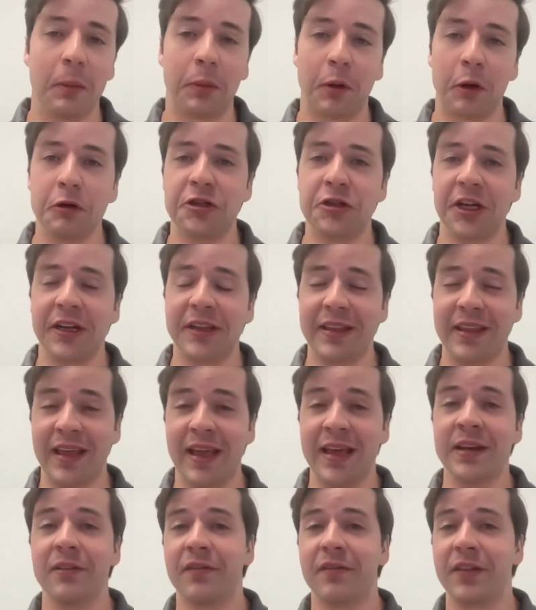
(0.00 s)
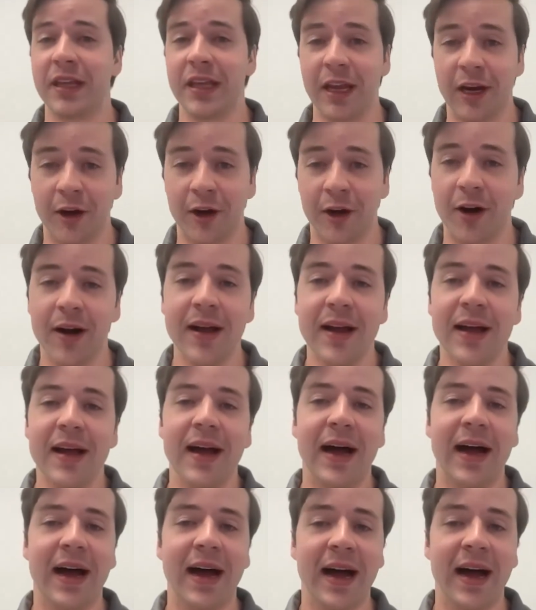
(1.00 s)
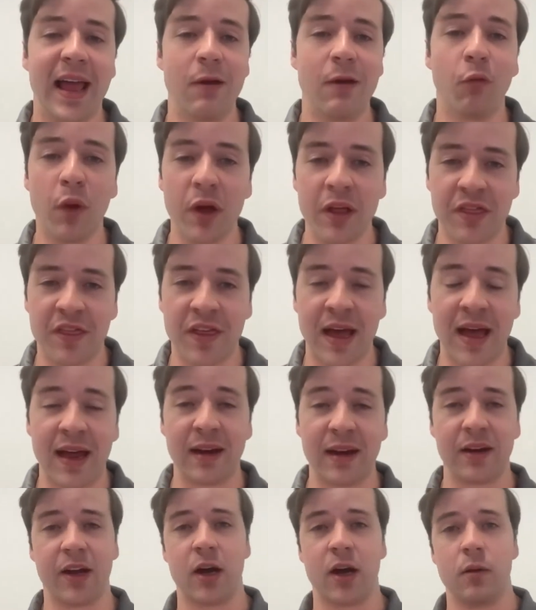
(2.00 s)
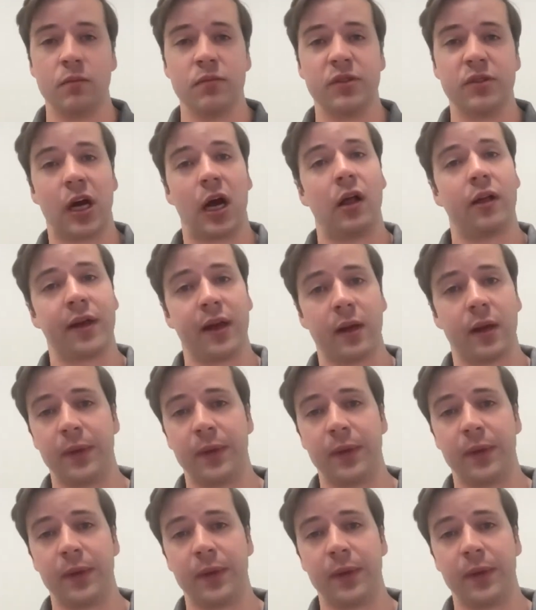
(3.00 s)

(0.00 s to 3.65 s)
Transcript: approaching the end of the year uh, and with that comes the holiday